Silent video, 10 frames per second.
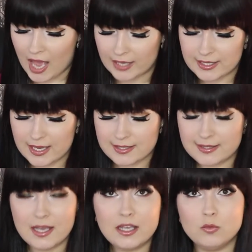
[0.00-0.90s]
And a
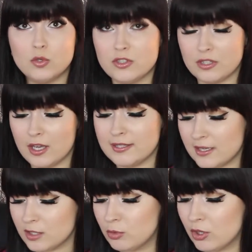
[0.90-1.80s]
second
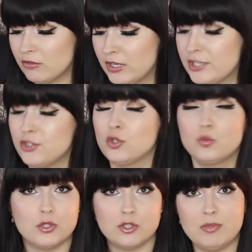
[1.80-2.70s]
book I really enjoyed
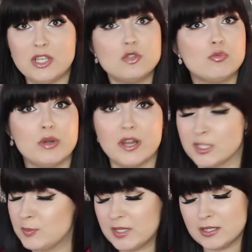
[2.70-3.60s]
was a big
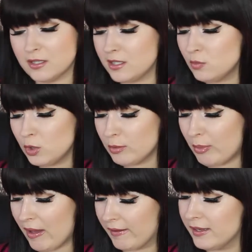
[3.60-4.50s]
surprise, because I didn't want to
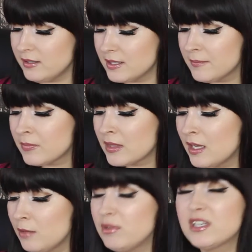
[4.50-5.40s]
buy it
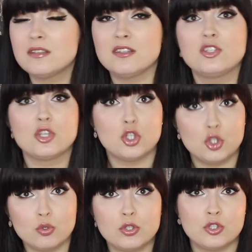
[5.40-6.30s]
because it's
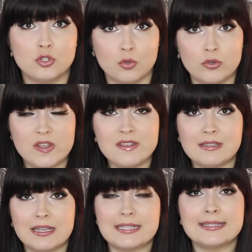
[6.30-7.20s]
short stories,
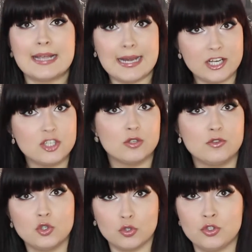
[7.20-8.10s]
like it's a collection of
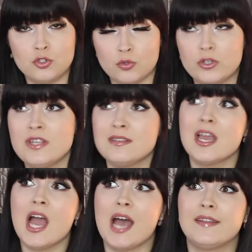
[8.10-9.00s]
short stories,
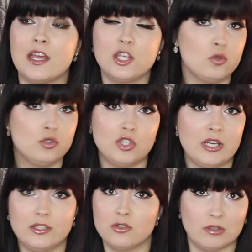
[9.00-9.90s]
and I
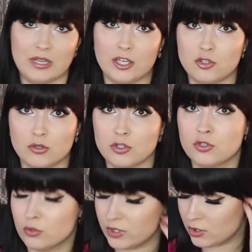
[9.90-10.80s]
usually don't like short
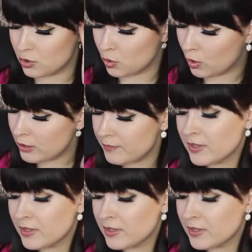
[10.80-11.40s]
stories at all,